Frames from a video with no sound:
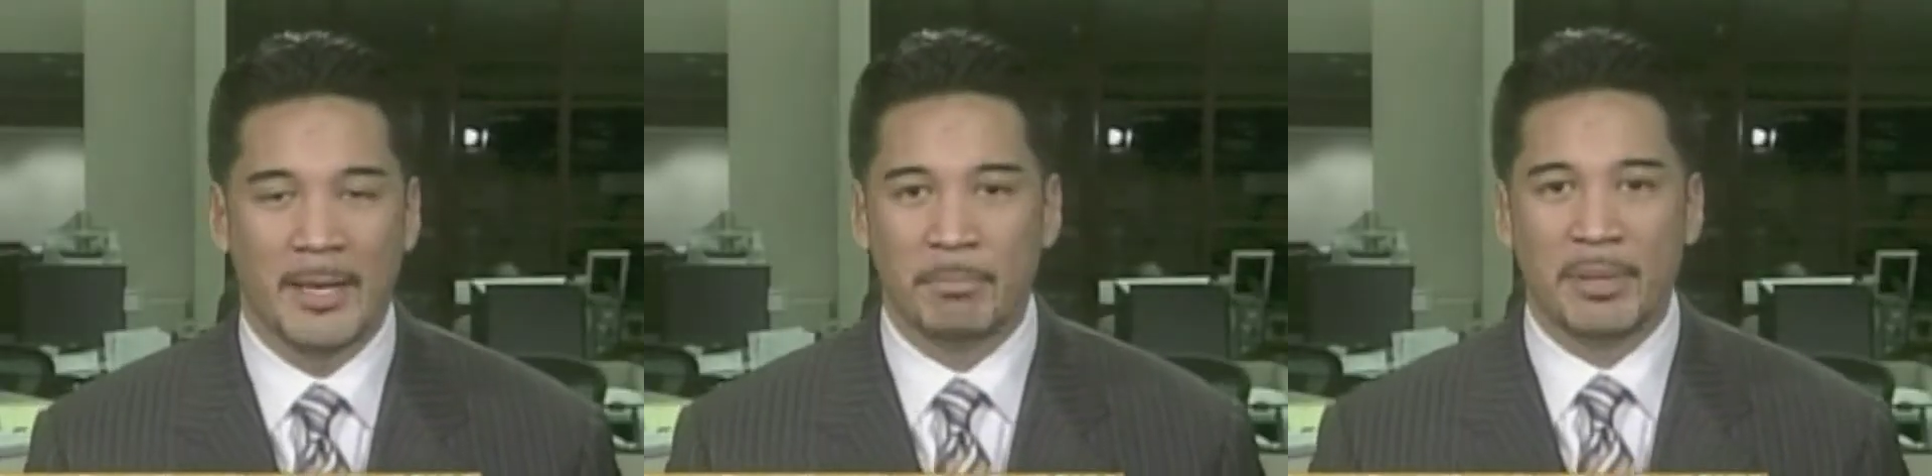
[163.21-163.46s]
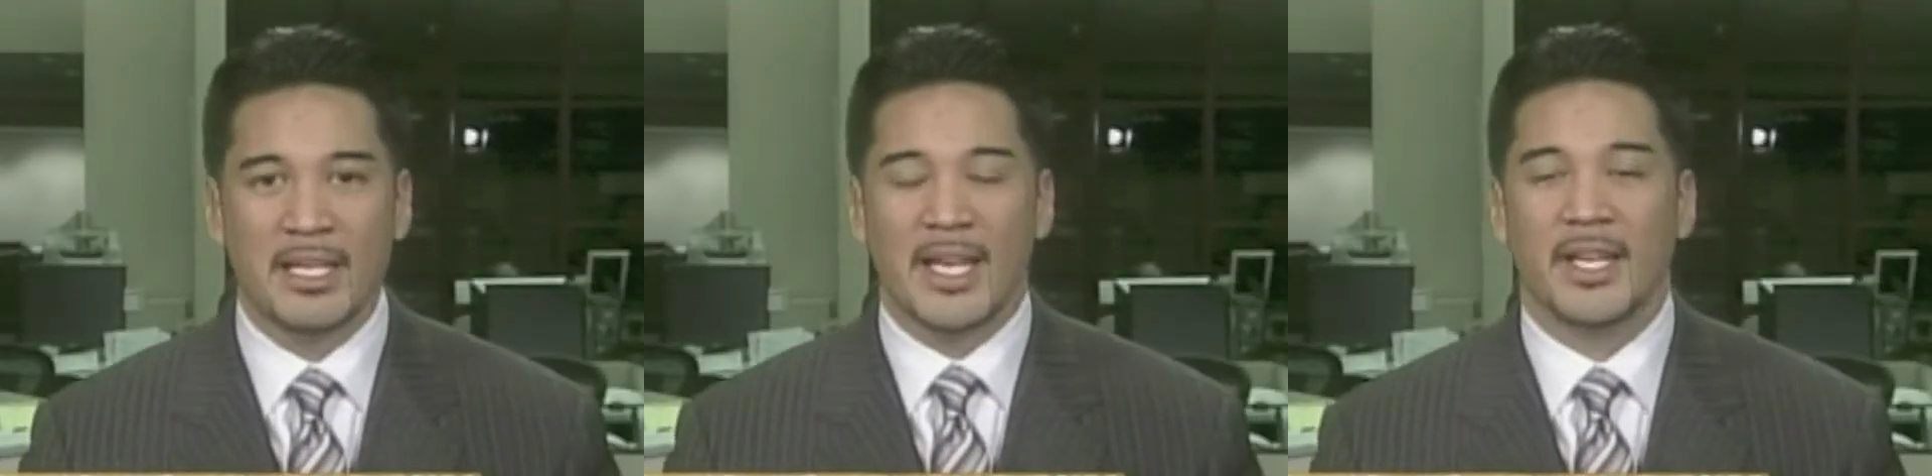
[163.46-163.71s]
a
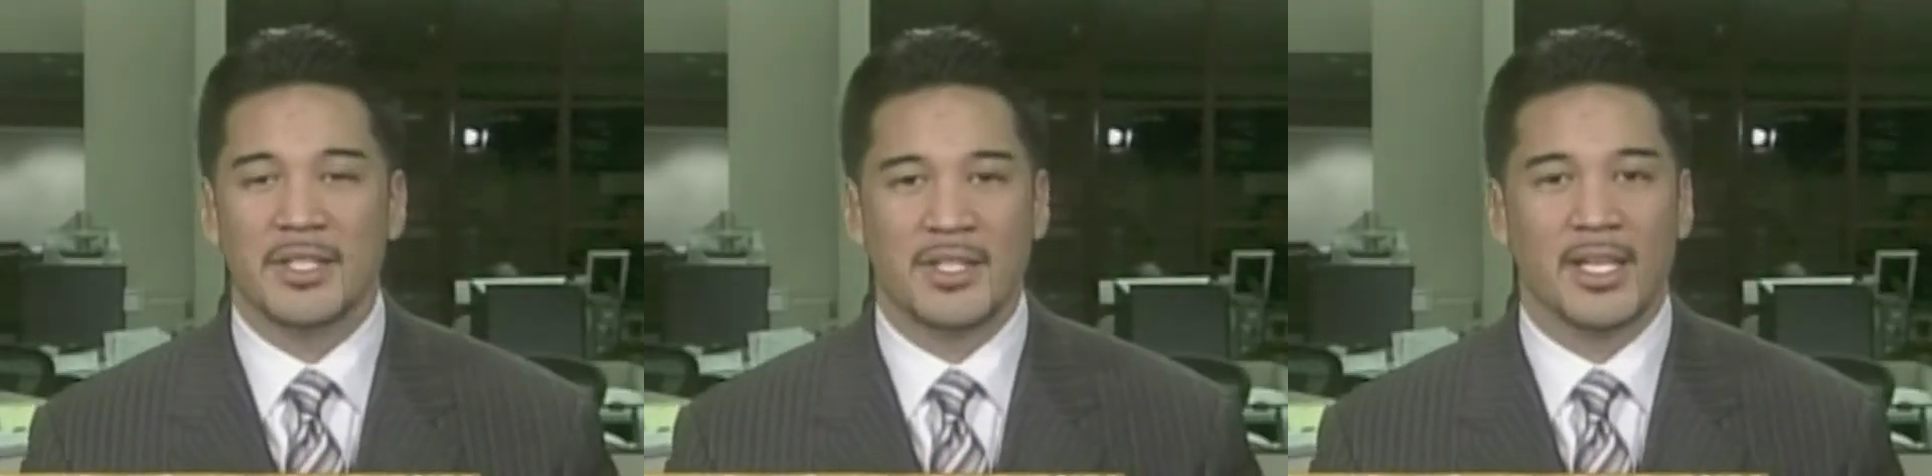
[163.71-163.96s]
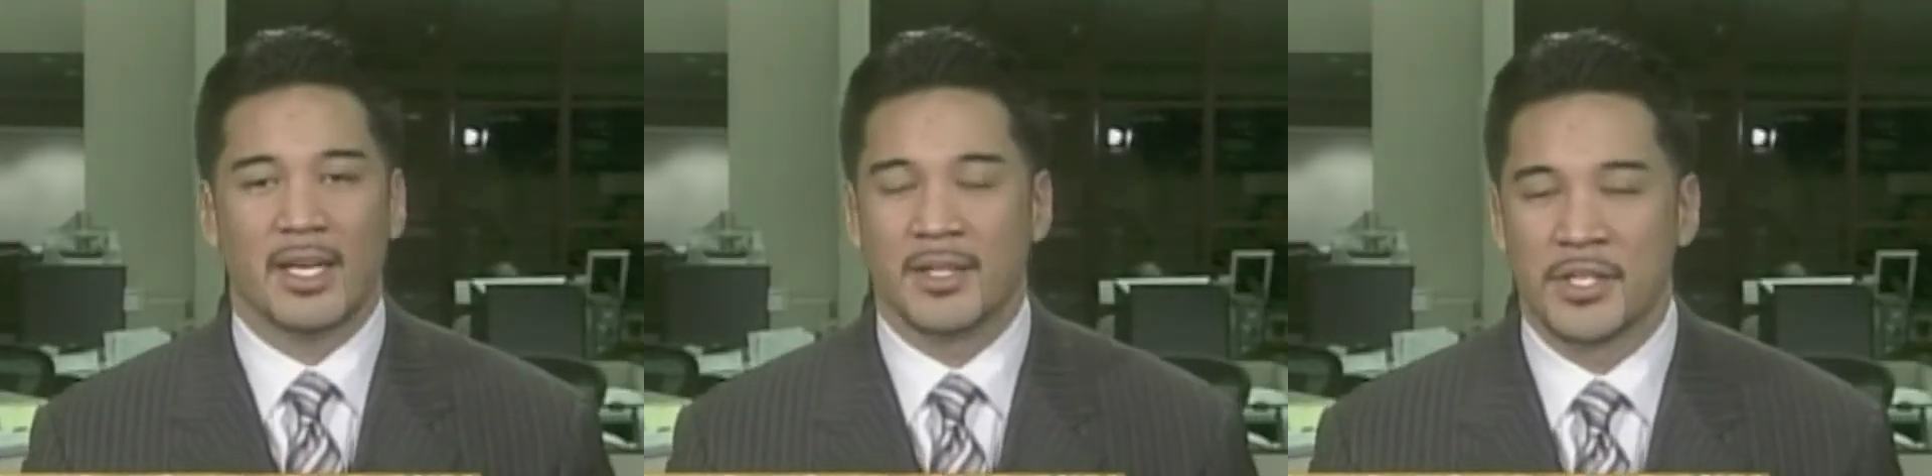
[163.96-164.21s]

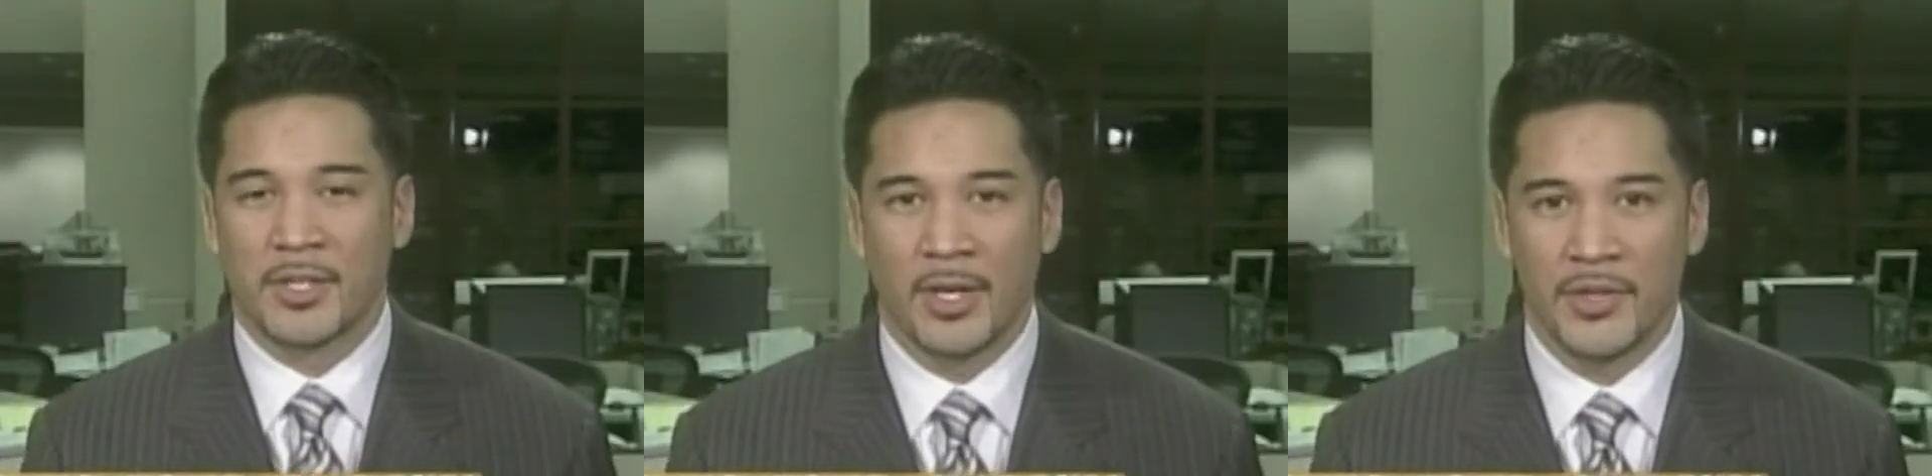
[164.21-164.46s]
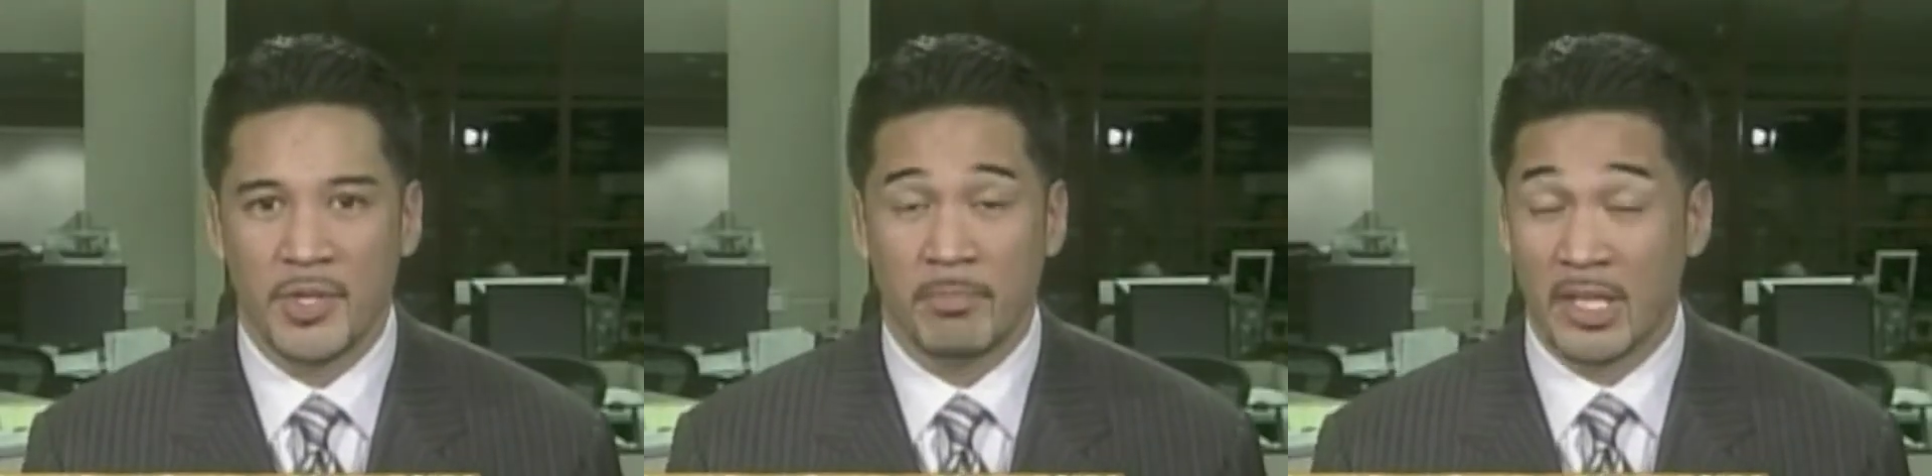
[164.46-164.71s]
PhD in this country,